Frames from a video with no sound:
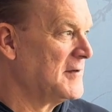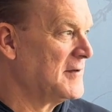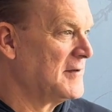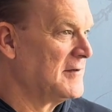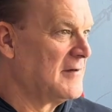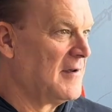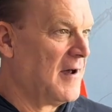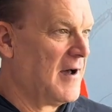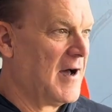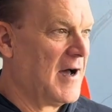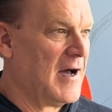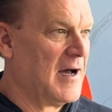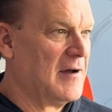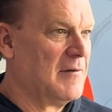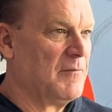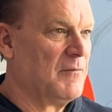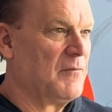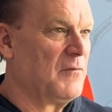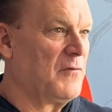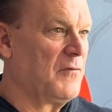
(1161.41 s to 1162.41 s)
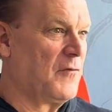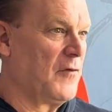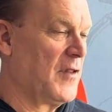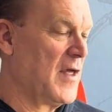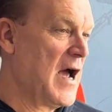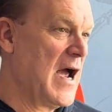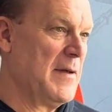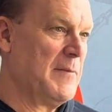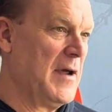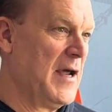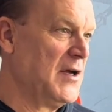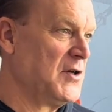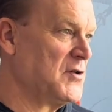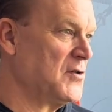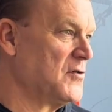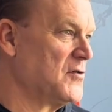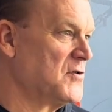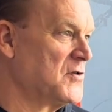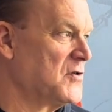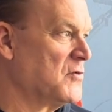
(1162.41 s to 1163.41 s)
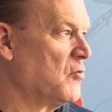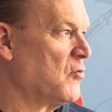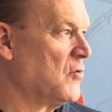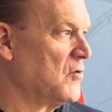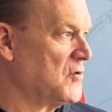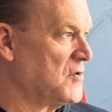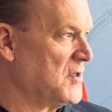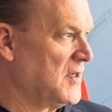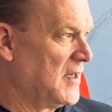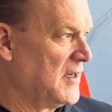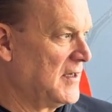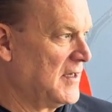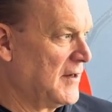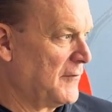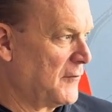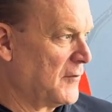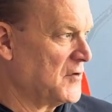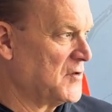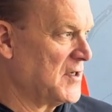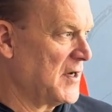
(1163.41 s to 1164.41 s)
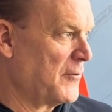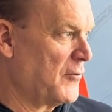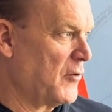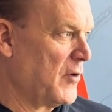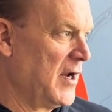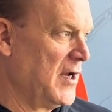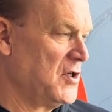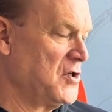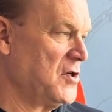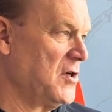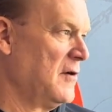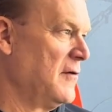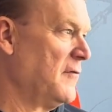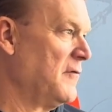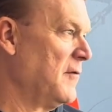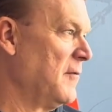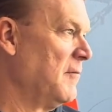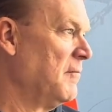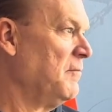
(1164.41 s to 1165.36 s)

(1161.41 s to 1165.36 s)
For the high majors, we're seeing different separation